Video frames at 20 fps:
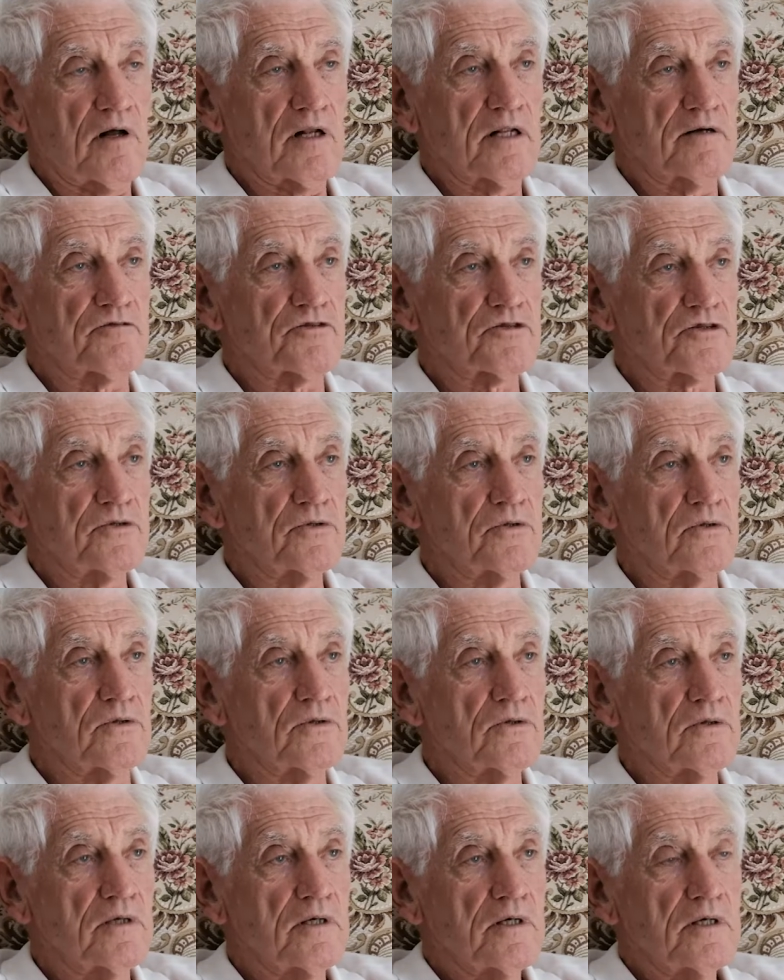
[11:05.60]
I left
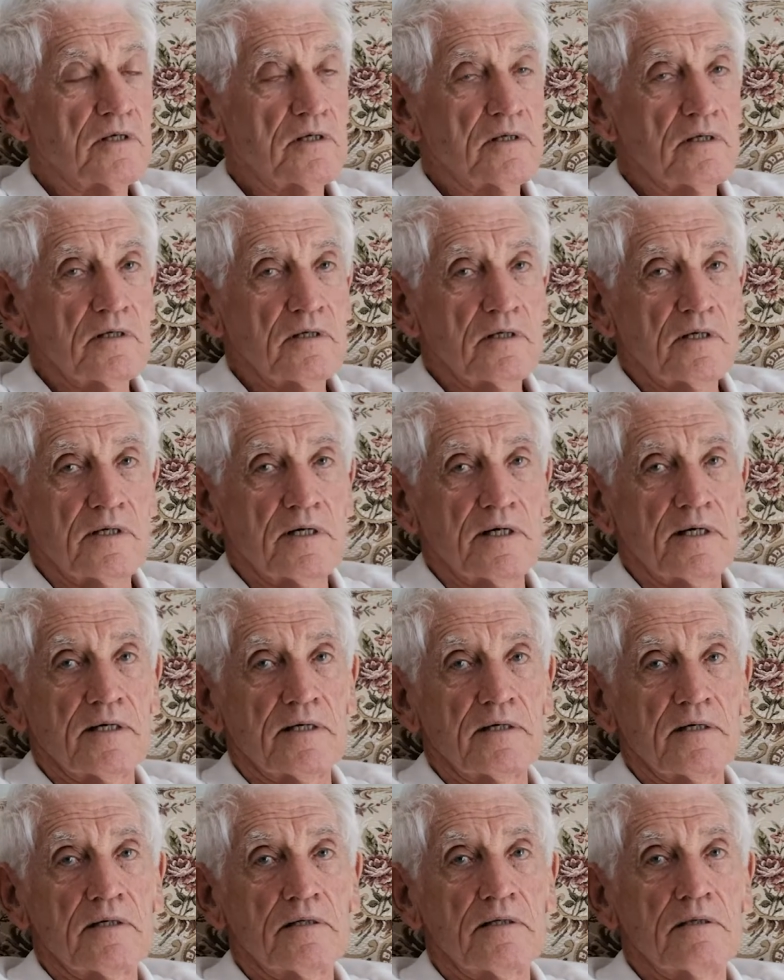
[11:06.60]
school,
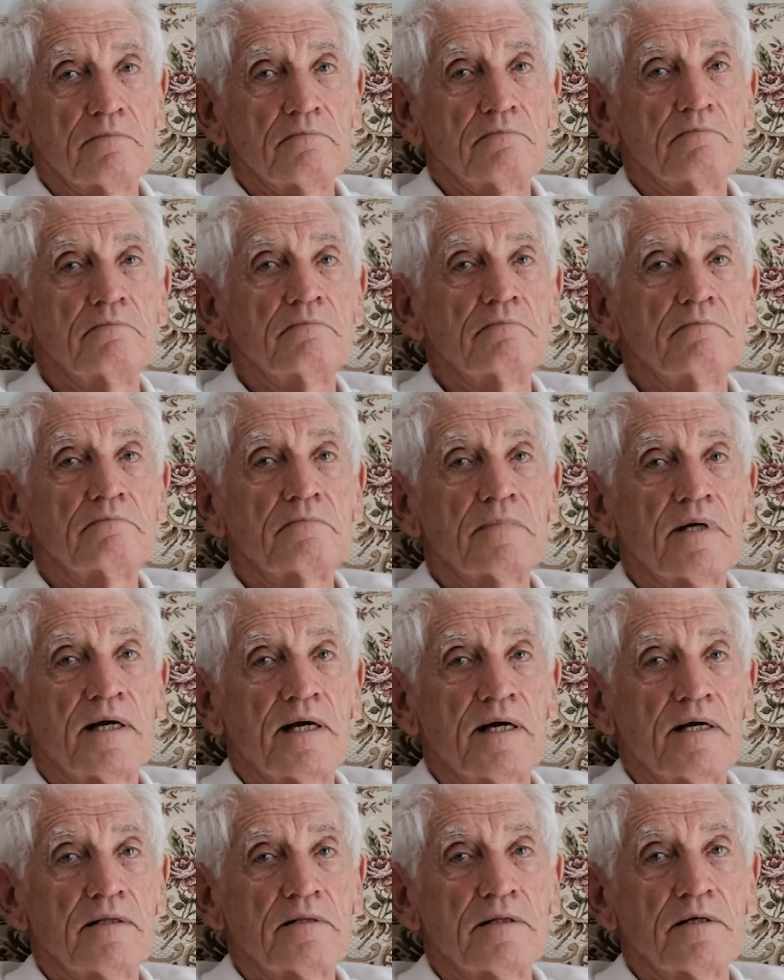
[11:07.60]
and
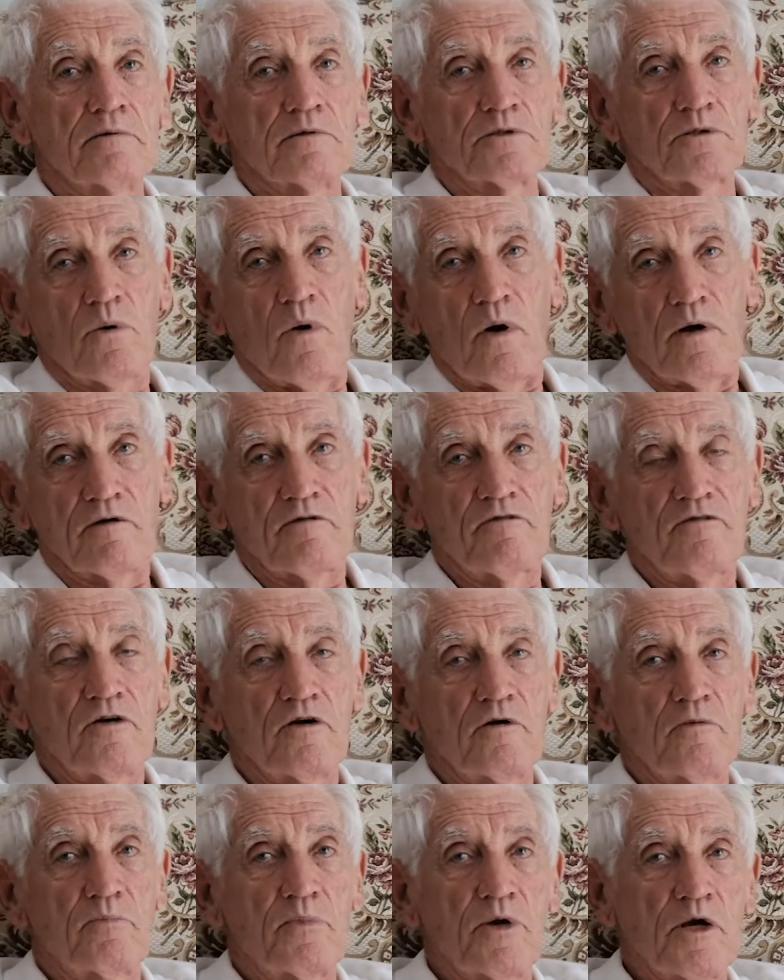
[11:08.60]
there was quite a
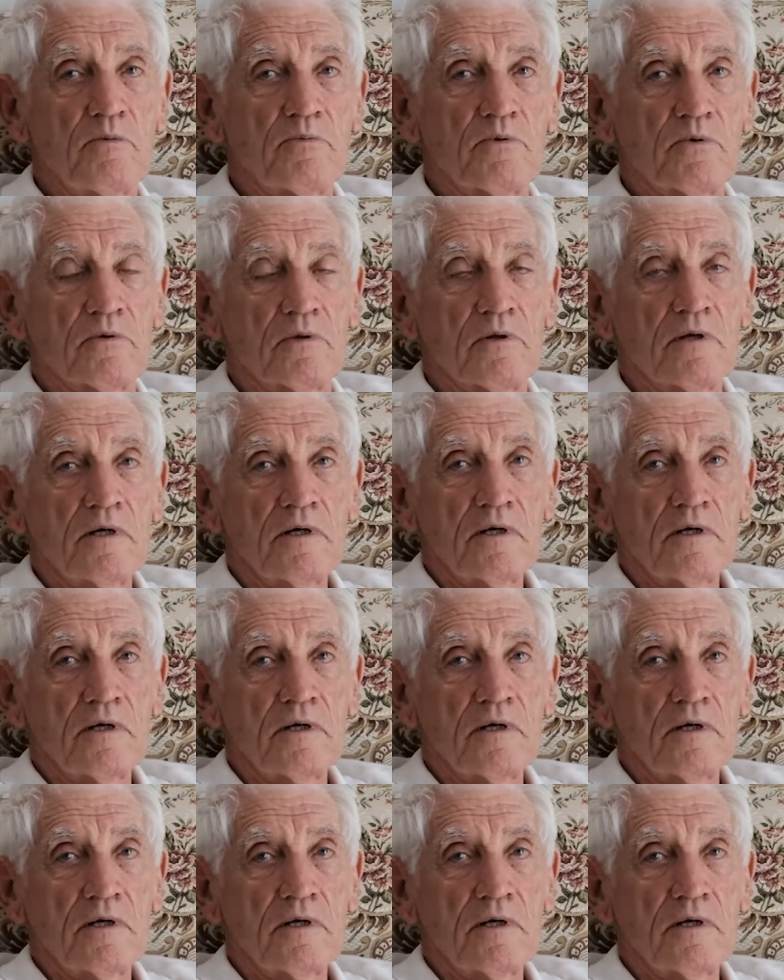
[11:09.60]
few people